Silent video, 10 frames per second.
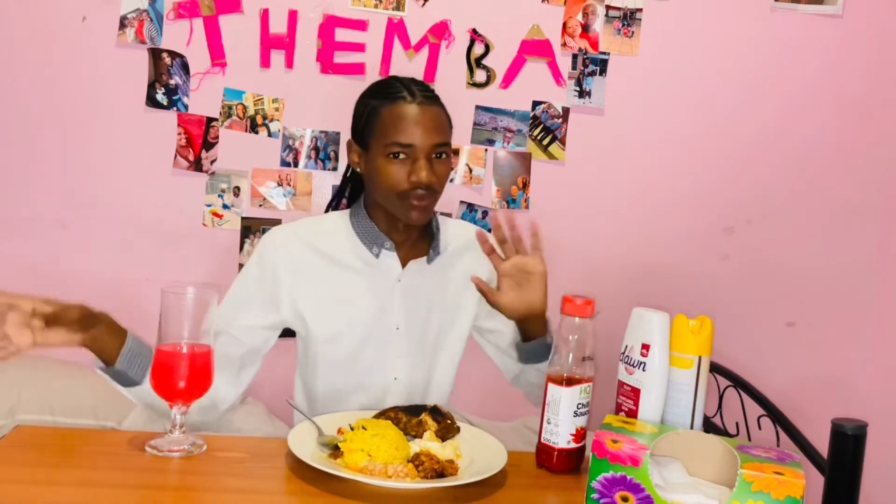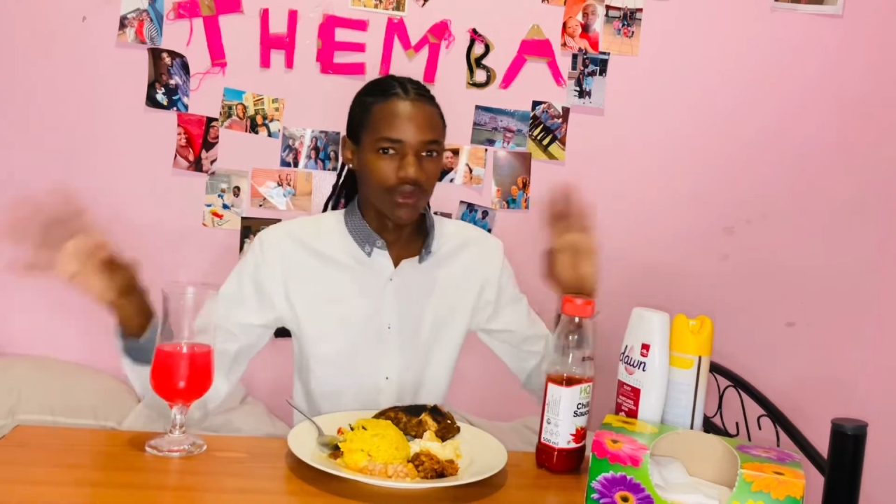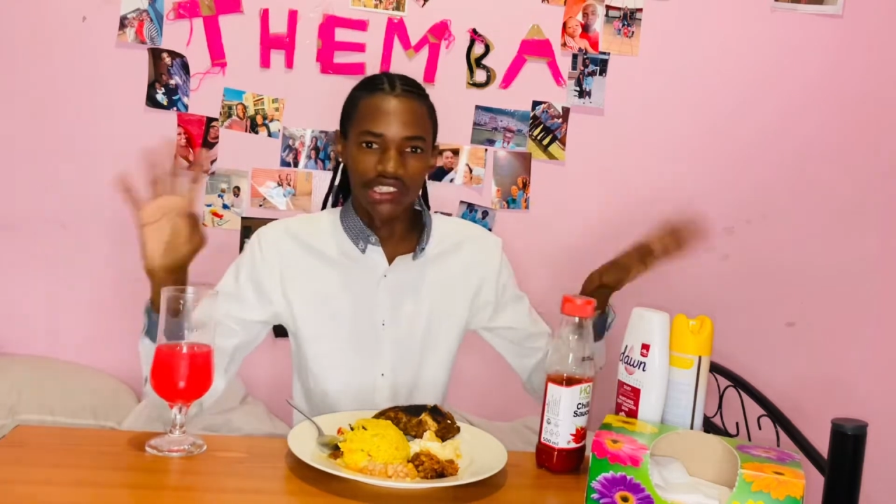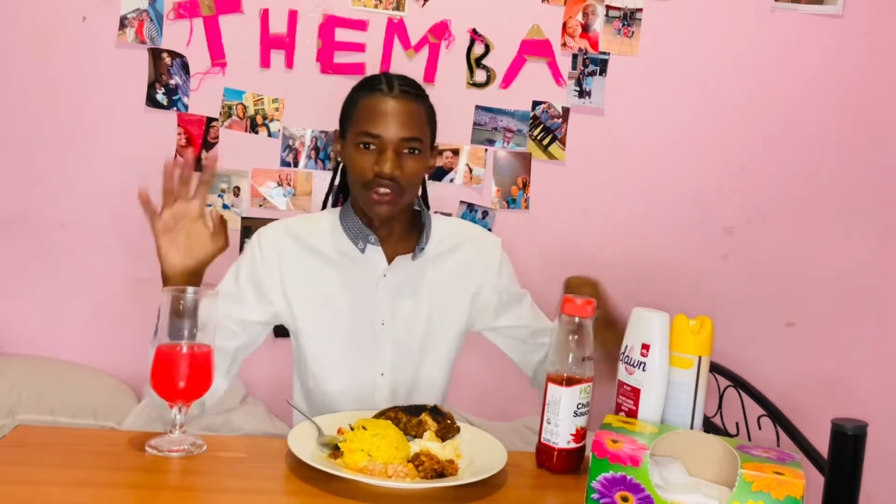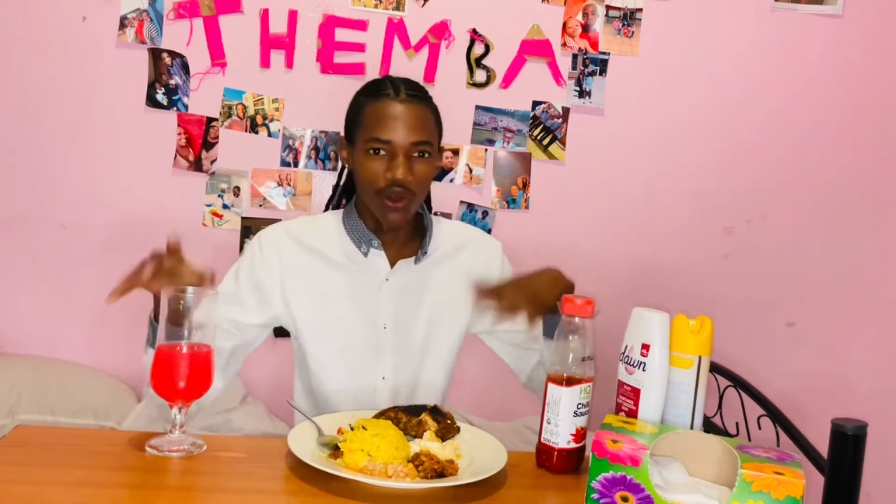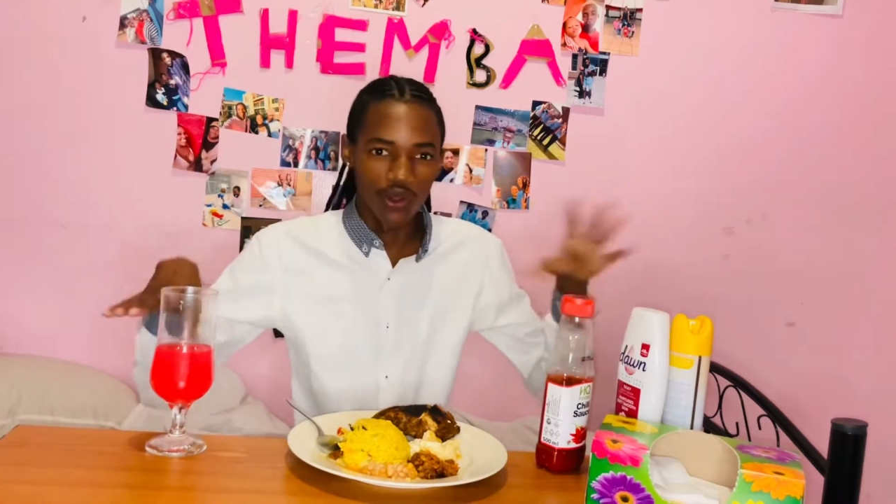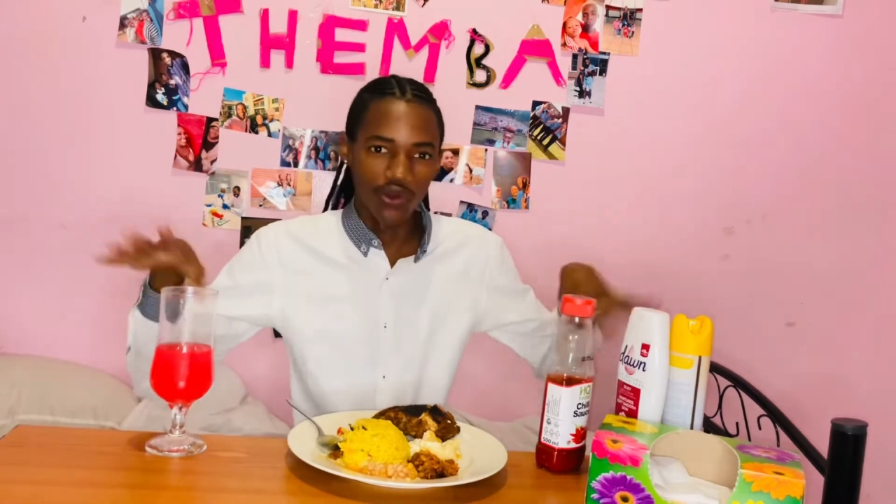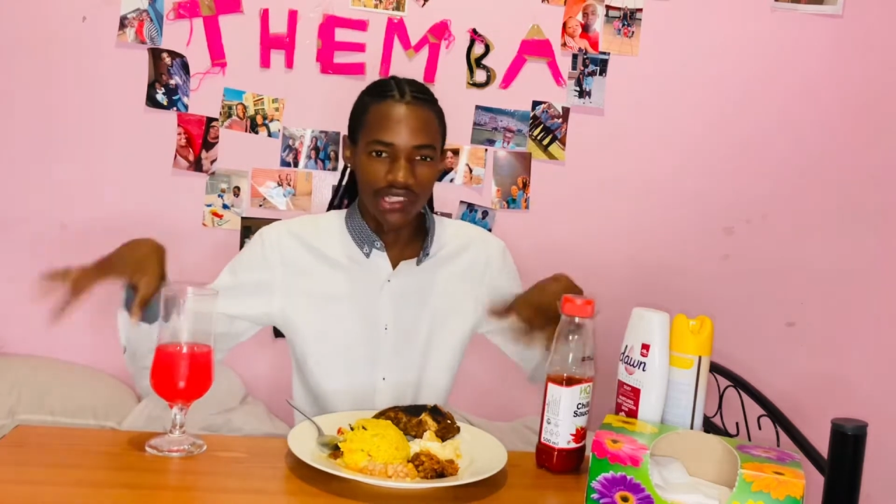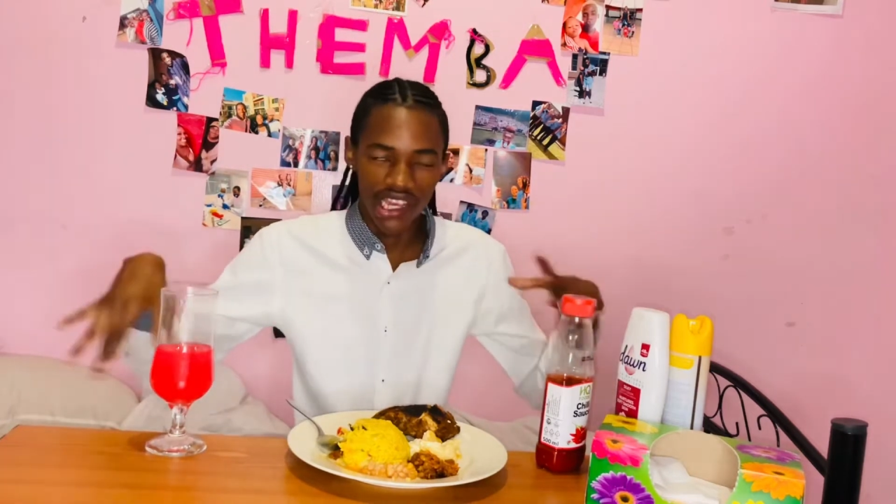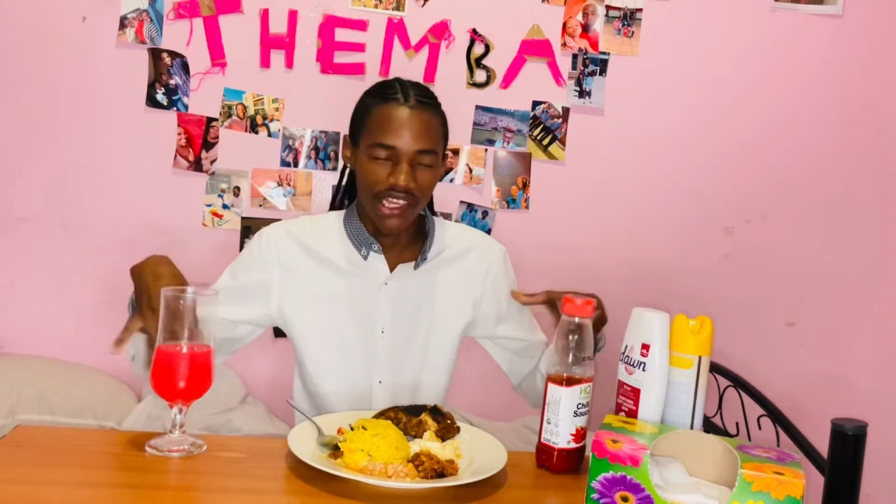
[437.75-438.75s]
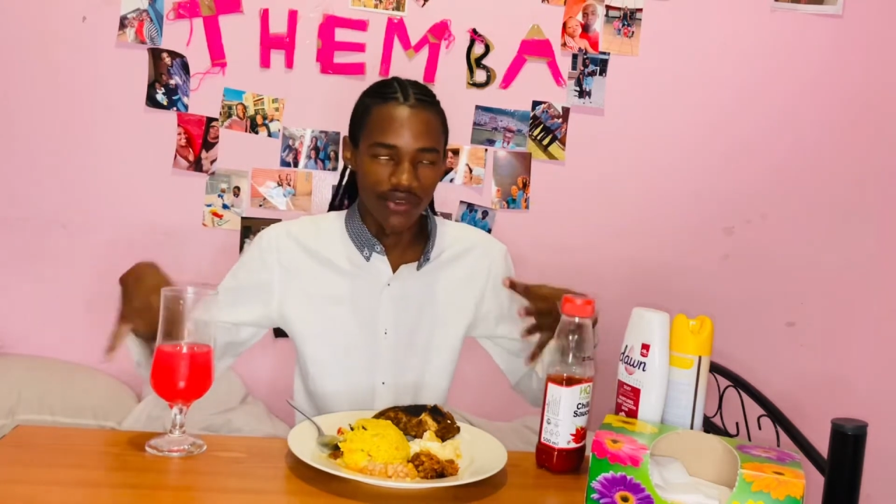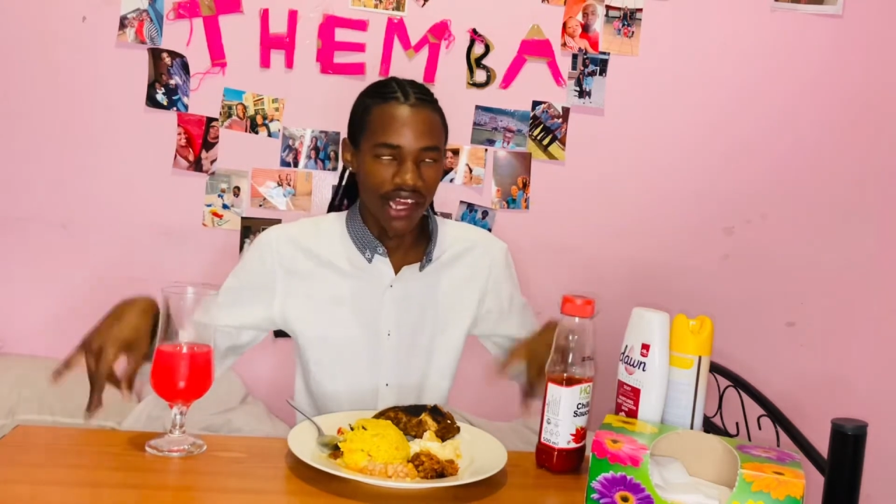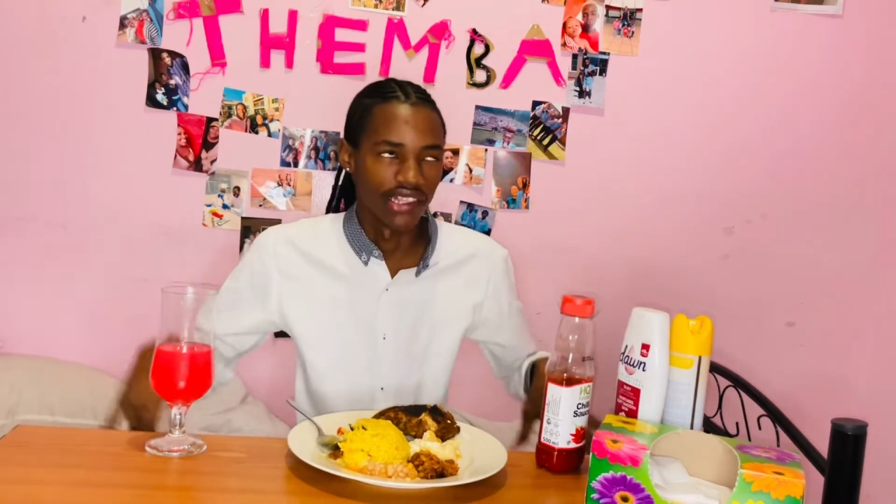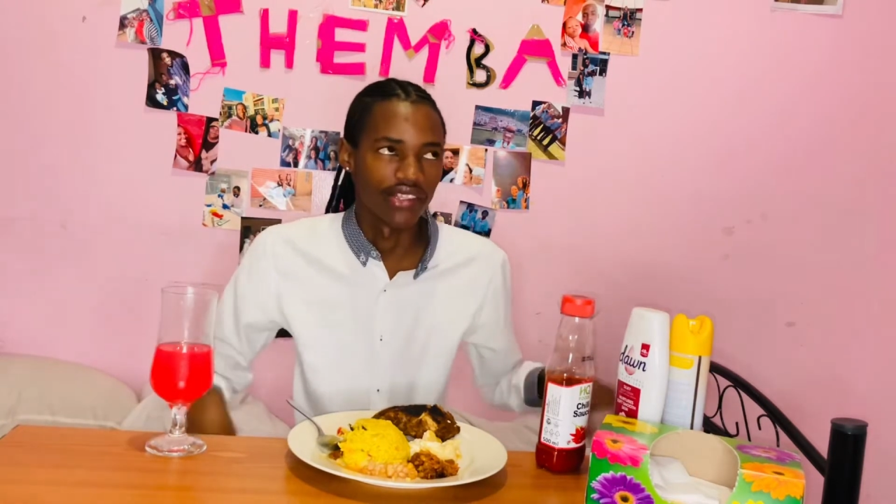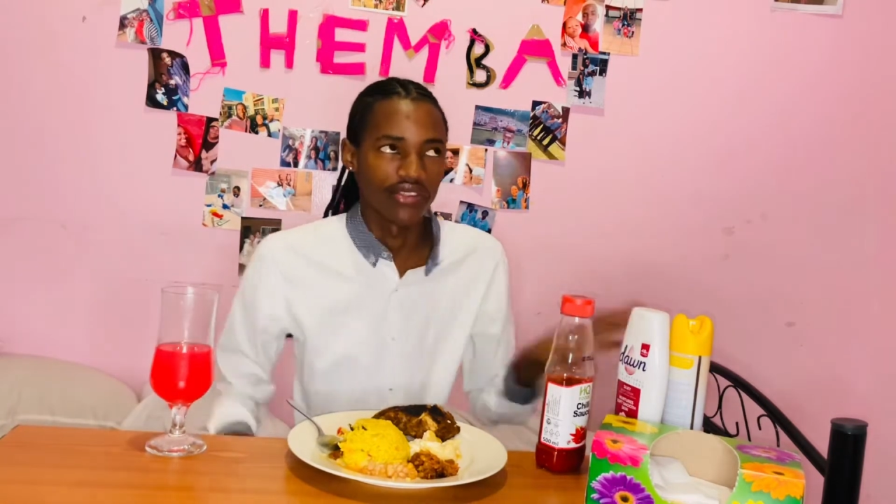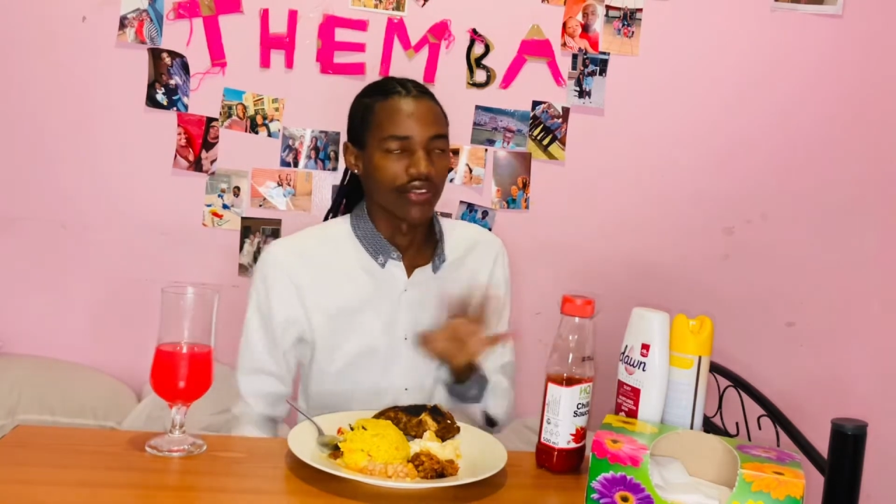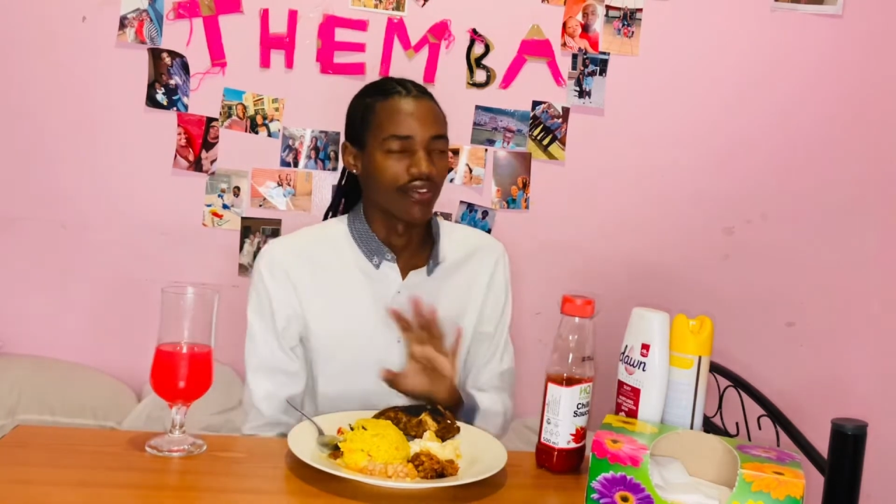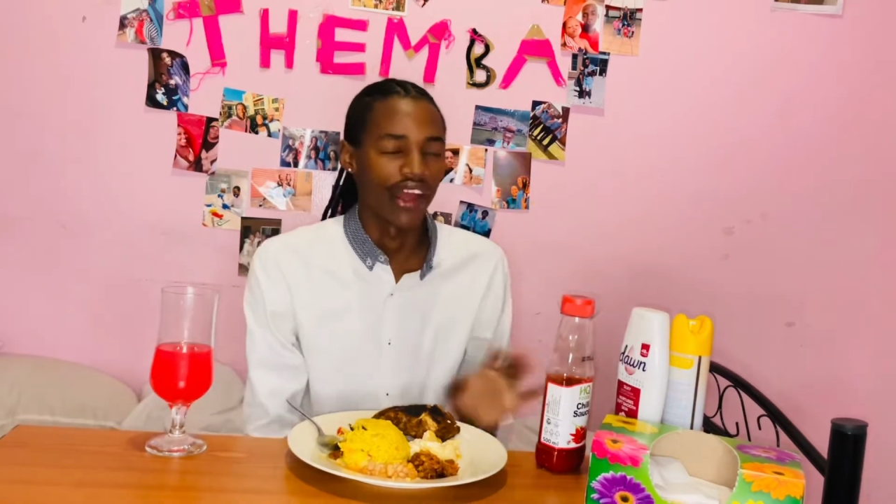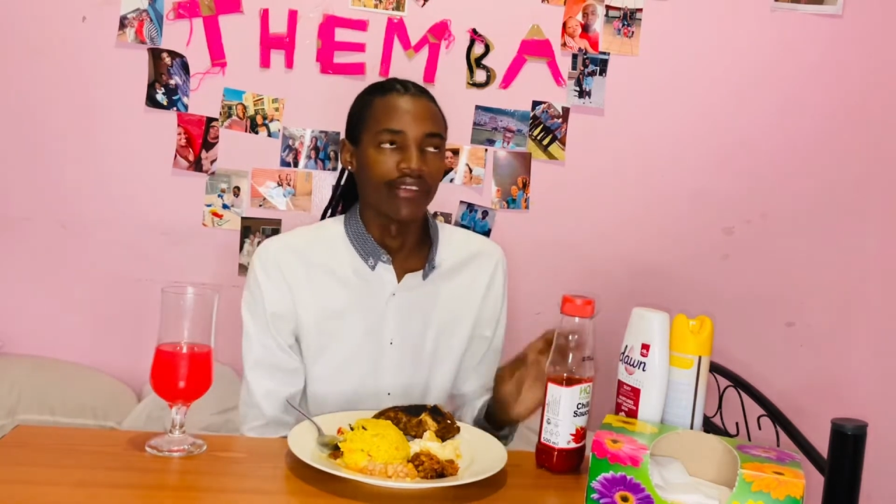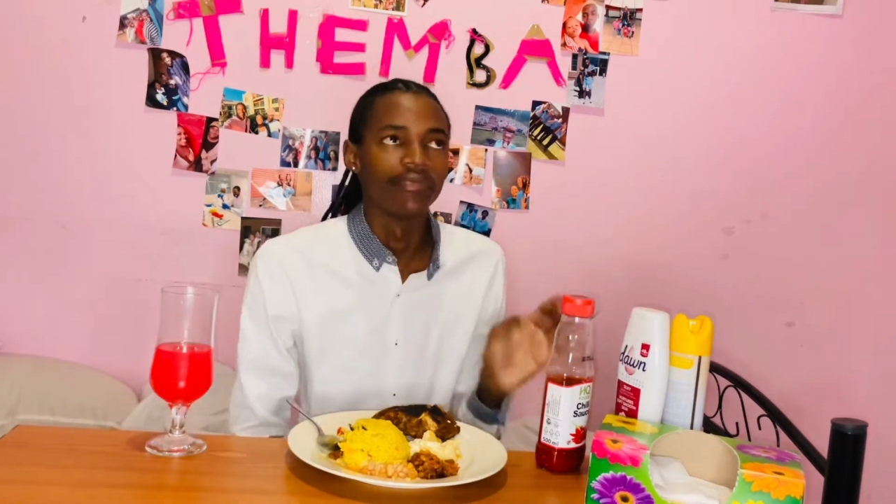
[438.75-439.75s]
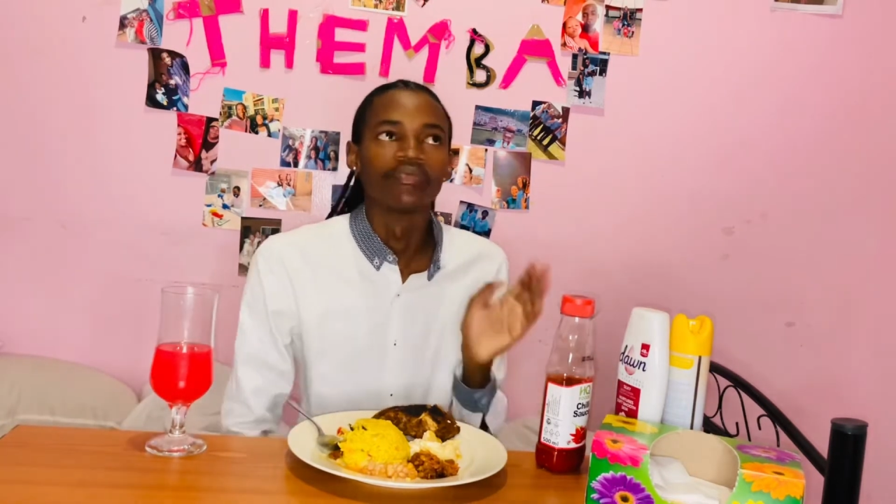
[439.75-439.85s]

We did all those things, right? So fine.